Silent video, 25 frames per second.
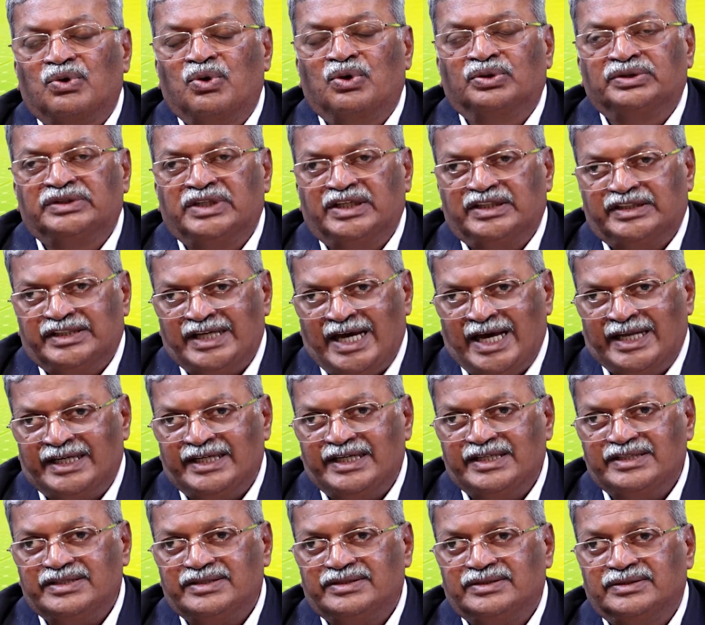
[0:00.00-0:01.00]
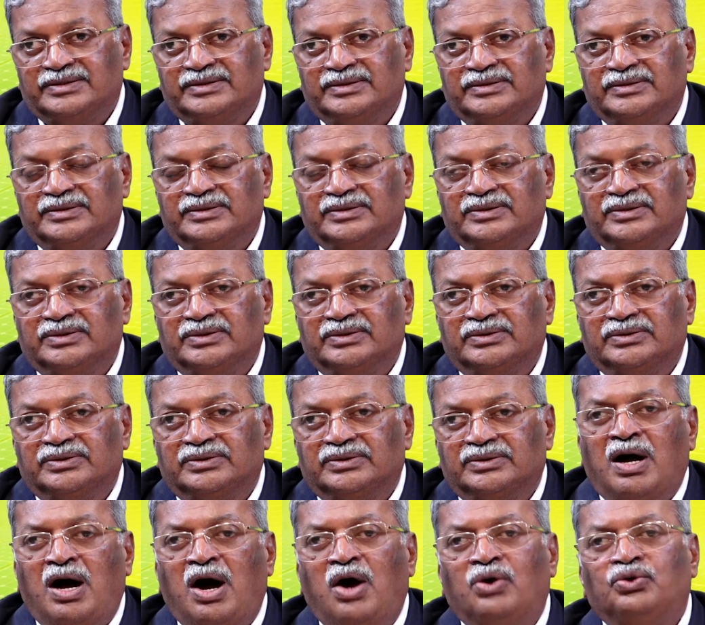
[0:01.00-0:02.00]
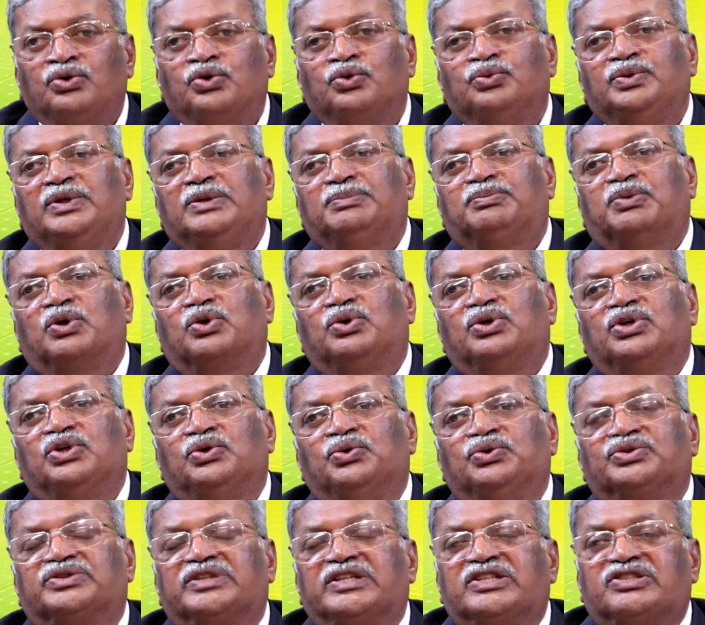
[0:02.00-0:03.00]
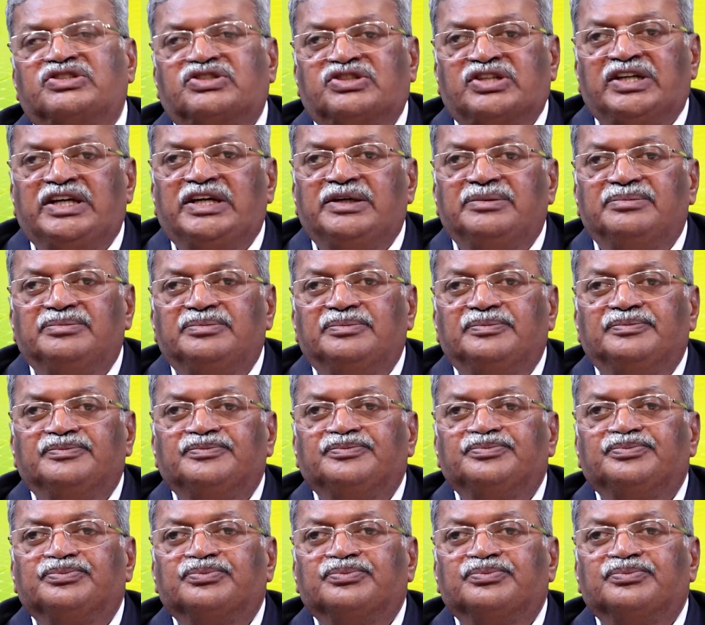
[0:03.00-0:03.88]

on the terrace. How do we produce steam?